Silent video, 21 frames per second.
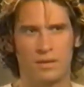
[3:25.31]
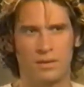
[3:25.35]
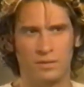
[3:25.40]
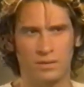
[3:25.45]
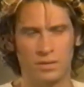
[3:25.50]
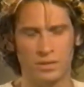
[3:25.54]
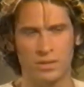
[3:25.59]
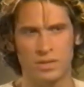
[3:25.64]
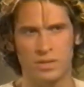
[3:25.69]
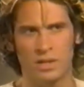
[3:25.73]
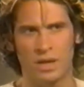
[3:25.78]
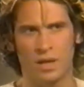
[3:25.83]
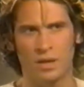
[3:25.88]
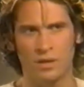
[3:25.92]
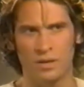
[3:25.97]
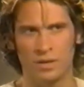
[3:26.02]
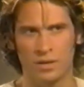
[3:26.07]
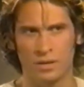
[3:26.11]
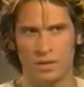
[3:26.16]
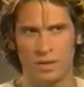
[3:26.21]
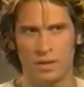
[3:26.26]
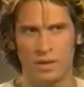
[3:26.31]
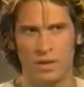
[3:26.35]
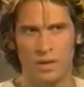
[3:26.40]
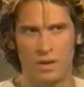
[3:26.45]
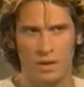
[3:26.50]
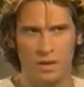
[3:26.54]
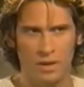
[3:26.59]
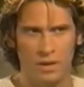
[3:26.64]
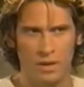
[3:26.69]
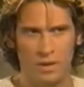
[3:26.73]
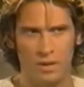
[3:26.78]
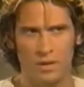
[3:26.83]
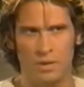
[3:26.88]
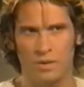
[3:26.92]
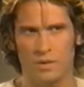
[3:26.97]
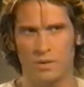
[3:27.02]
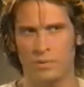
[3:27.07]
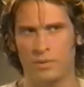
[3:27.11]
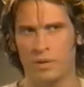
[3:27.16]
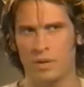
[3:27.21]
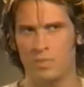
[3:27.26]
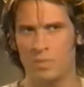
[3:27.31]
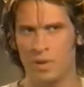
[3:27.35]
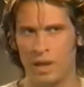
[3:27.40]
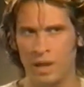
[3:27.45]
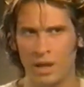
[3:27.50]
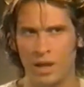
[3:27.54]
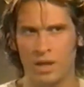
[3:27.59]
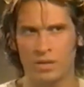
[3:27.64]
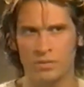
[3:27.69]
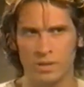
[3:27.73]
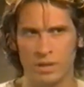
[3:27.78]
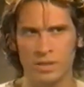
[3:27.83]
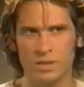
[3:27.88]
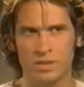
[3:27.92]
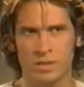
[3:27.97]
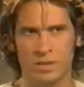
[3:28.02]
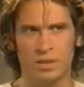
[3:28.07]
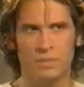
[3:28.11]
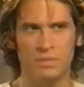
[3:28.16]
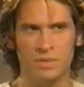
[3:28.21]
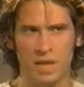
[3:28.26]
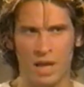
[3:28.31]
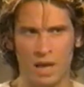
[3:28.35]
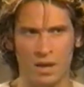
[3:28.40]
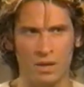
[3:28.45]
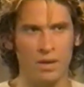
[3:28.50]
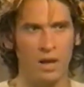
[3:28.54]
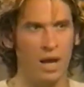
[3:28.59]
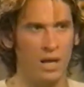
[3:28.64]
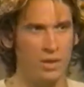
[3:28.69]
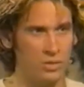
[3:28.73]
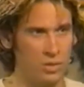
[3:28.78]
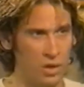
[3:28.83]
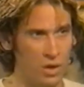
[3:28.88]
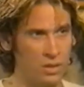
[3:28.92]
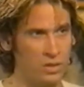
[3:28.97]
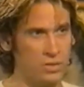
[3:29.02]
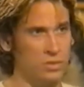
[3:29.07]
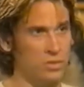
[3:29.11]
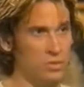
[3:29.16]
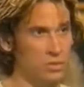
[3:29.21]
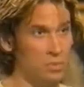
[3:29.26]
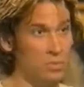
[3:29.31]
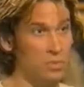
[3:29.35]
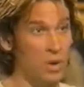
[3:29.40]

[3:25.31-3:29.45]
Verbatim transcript: Look, Jen, when I paid Andre to skip town, no, you I know, what you did was